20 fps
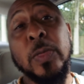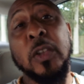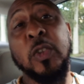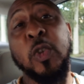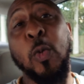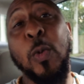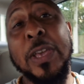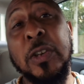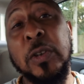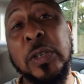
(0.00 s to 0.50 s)
to
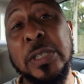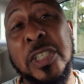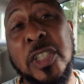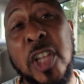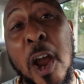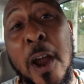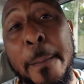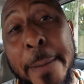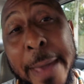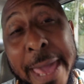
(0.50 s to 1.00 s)
where you can
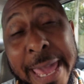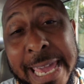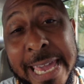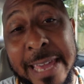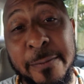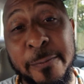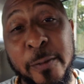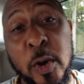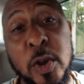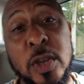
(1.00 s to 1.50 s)
start
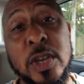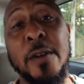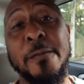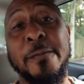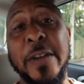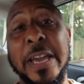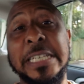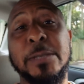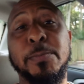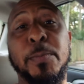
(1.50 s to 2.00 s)
paying for your
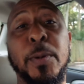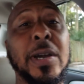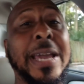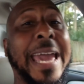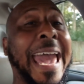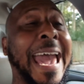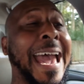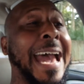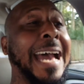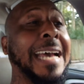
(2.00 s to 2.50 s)
Facebook
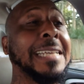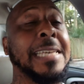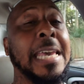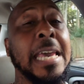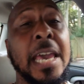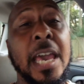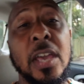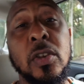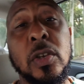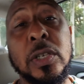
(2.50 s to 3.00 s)
ads
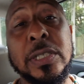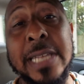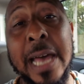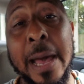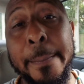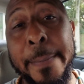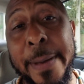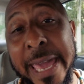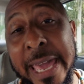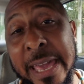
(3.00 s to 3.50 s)
and you can
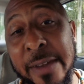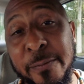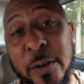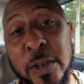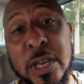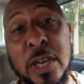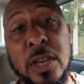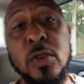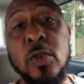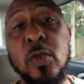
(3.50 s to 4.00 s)
start paying for
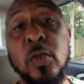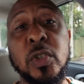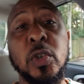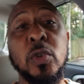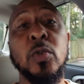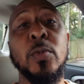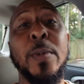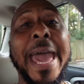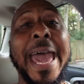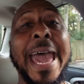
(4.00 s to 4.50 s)
your
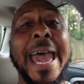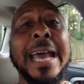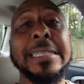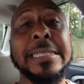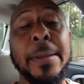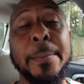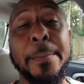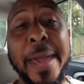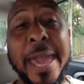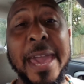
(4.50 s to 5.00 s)
YouTube ads
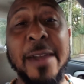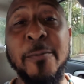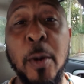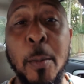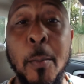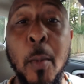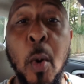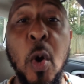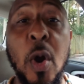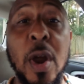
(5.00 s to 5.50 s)
and paying for
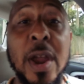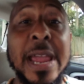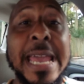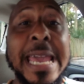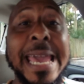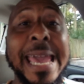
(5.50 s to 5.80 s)
more